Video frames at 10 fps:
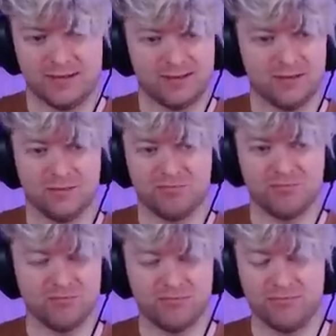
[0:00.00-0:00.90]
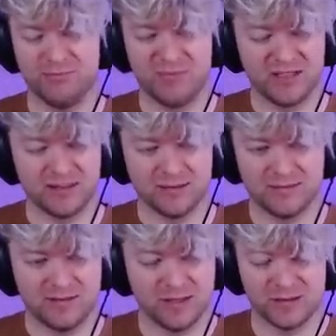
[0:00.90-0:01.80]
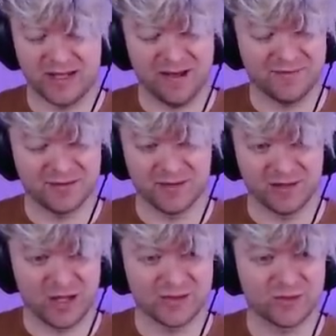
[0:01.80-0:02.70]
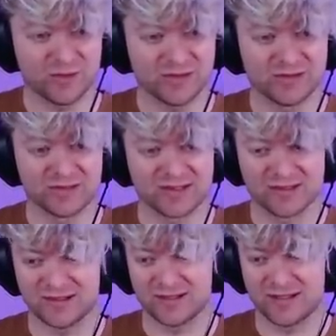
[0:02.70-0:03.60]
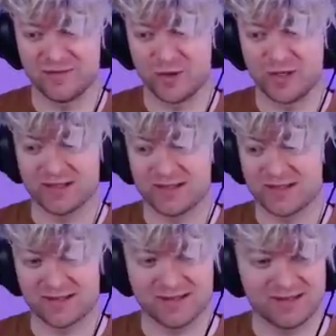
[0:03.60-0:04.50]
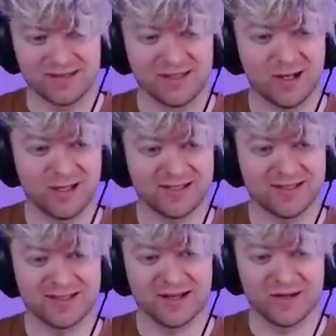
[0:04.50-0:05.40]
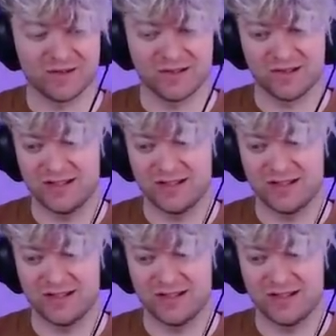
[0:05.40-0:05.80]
to be to have to, a lot of struggles uh, converting this. This is not easy at all.